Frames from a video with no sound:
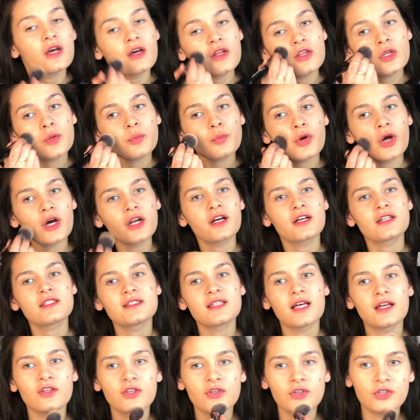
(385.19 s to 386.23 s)
the products
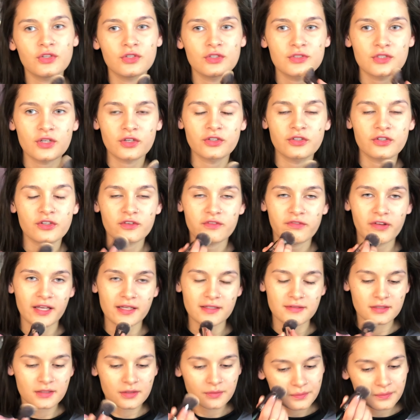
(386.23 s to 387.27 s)
that you use on your face.